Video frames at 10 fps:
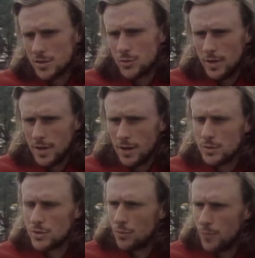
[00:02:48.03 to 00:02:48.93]
His
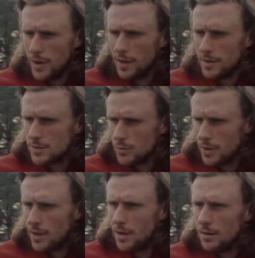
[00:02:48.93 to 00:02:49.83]
dominance on the clay and
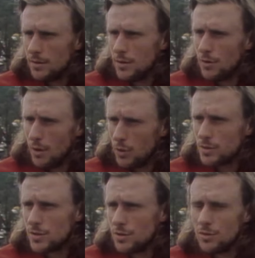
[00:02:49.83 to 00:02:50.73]
grass courts
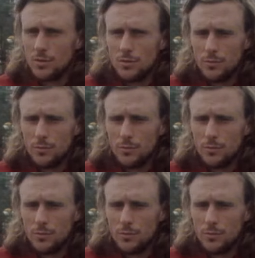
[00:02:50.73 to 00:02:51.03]
saw him